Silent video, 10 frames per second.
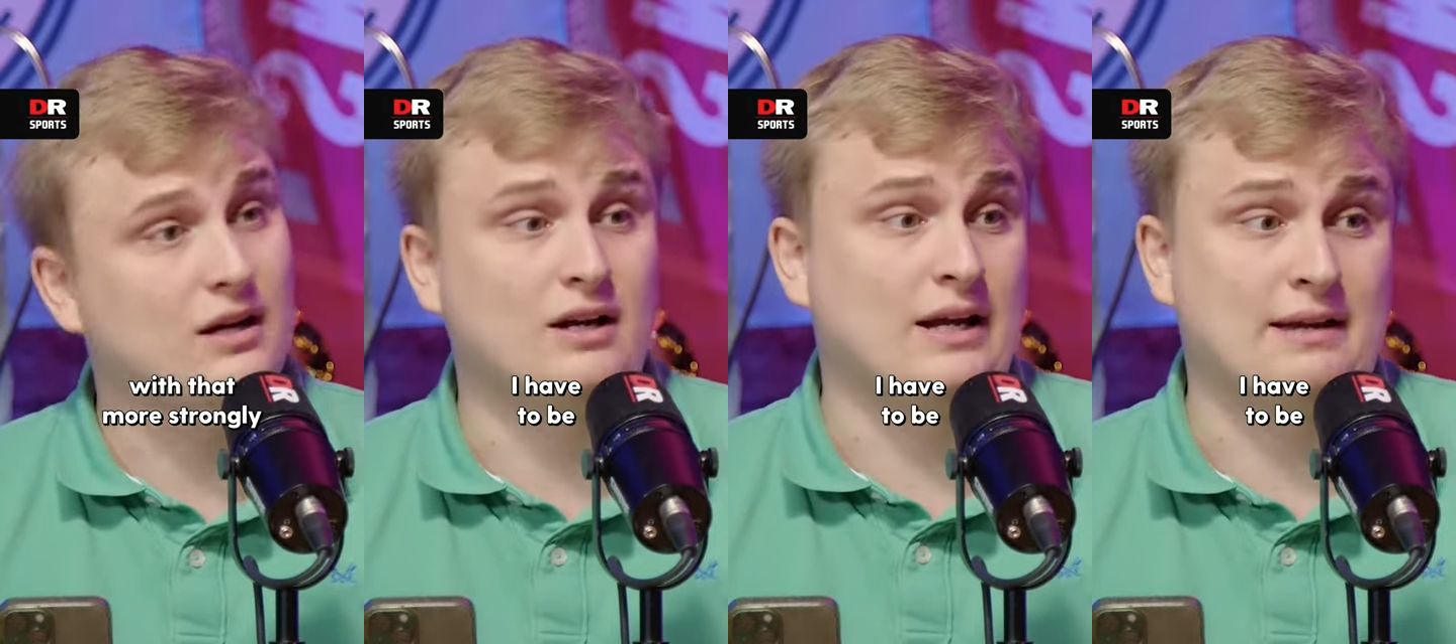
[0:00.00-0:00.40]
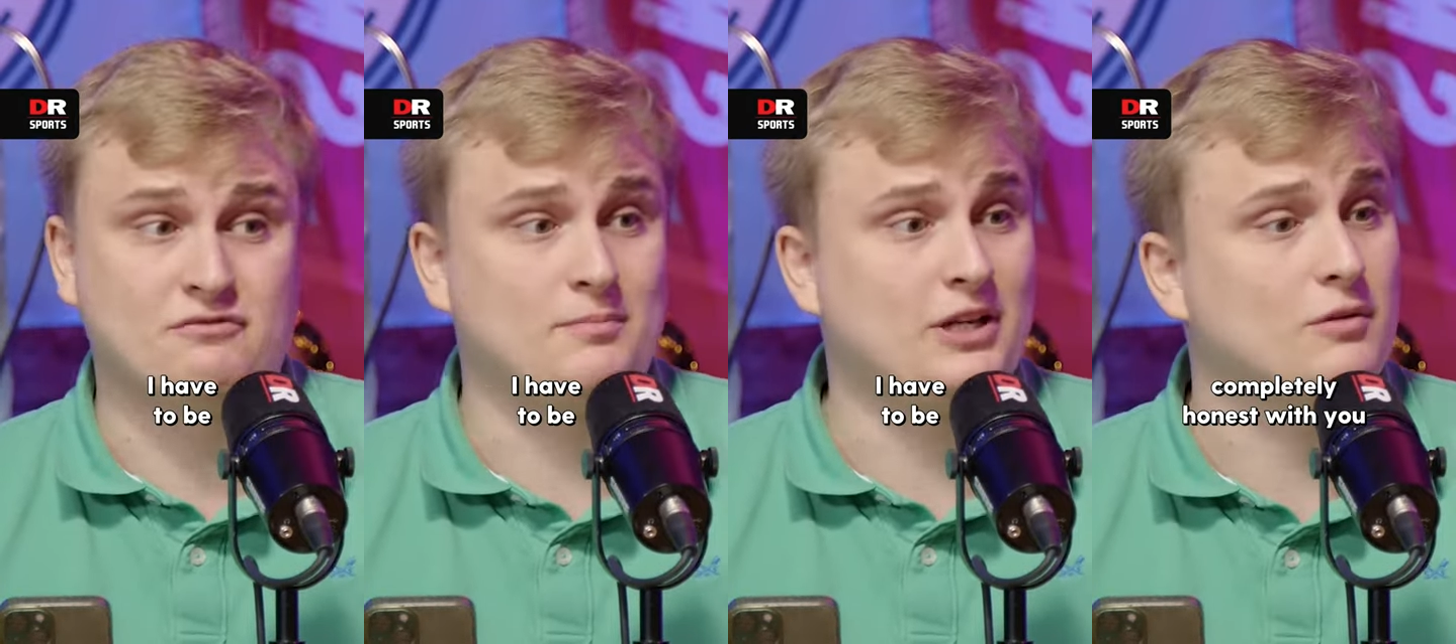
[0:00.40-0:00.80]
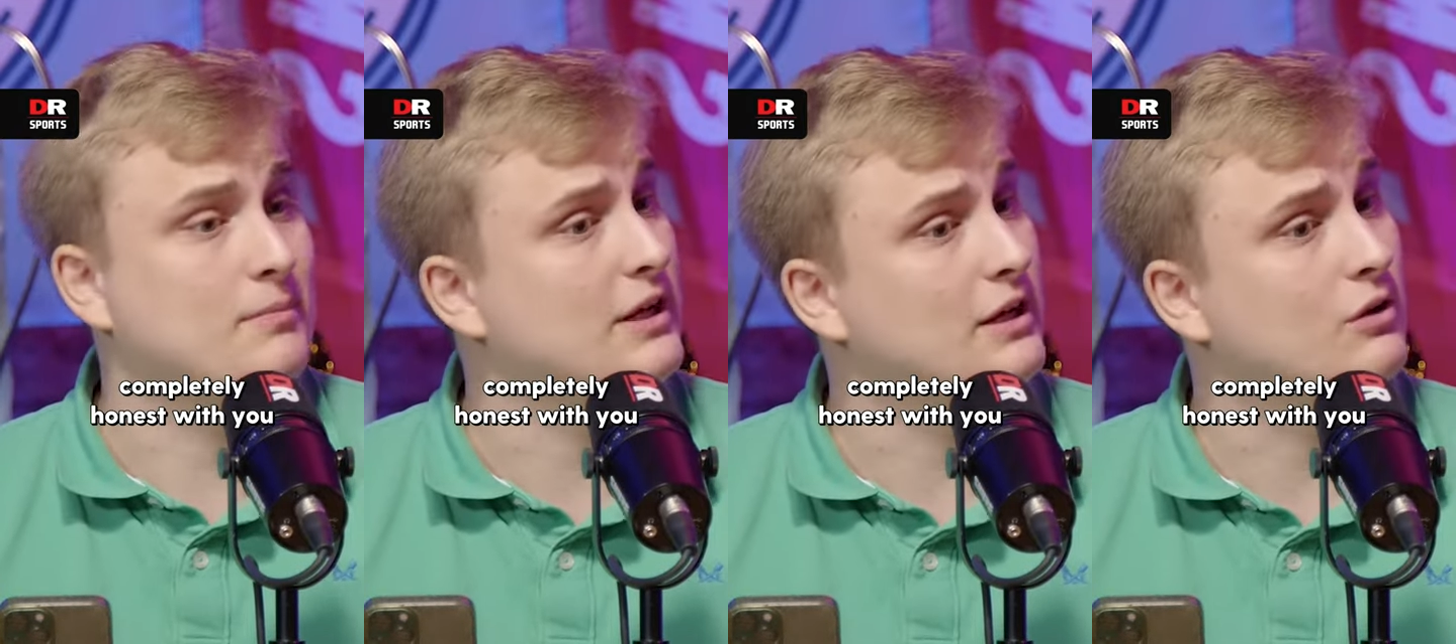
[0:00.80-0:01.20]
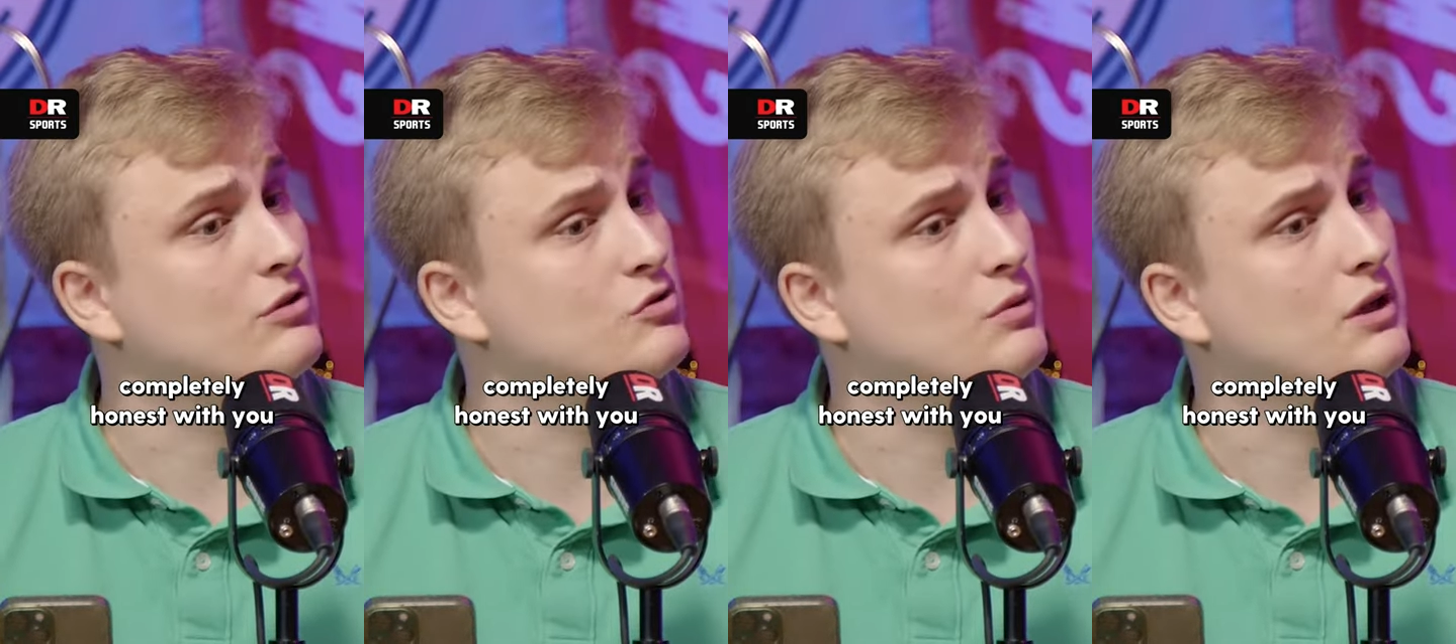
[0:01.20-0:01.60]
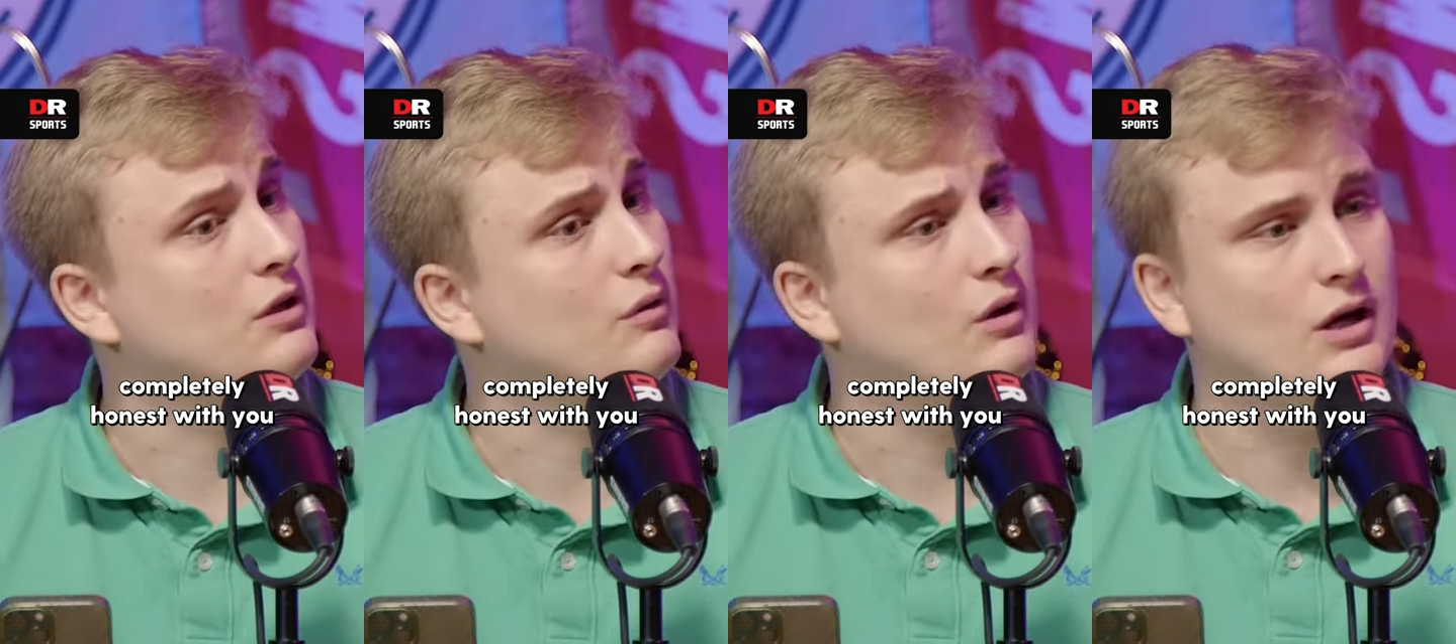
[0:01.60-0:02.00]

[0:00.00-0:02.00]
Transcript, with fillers: I, mm. have to be completely honest with you.